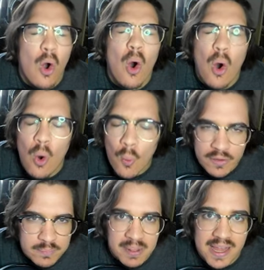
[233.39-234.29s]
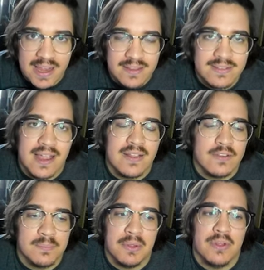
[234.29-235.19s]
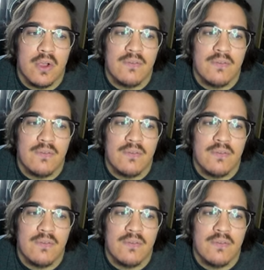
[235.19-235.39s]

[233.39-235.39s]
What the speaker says: always playing inside of this building